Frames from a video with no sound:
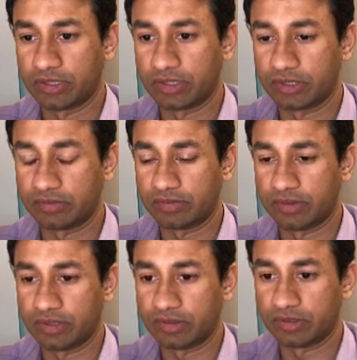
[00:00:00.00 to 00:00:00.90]
uh,
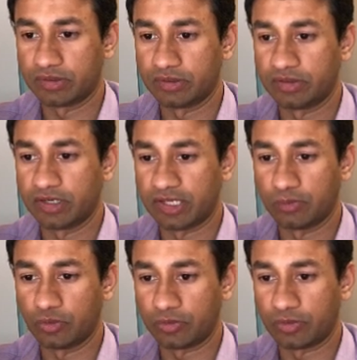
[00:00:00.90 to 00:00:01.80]
in
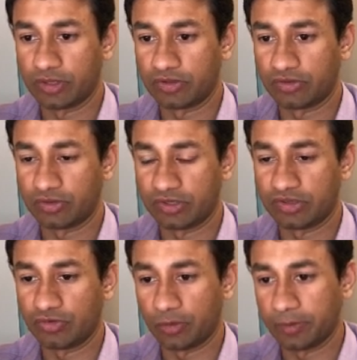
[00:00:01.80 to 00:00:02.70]
gaining more knowledge on
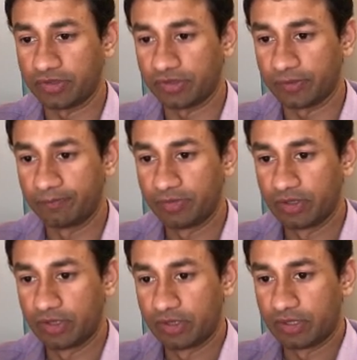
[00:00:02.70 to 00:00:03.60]
these topics. Uh,
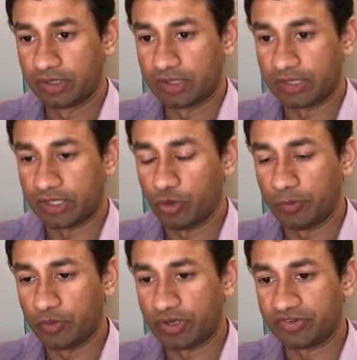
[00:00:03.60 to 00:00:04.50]
I
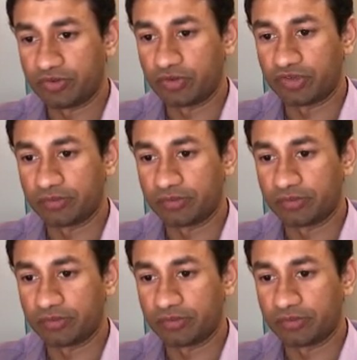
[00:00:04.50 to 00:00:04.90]
hope you understood